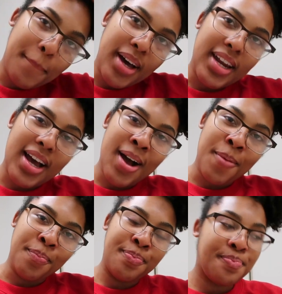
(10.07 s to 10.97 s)
But
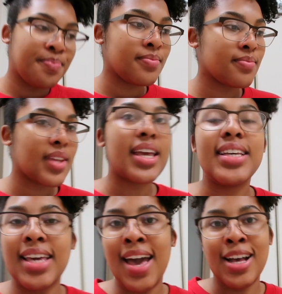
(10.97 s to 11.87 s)

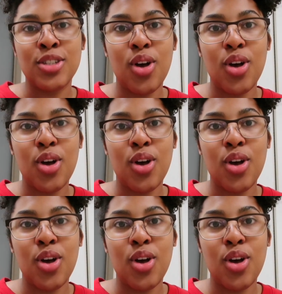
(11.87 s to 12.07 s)
yeah,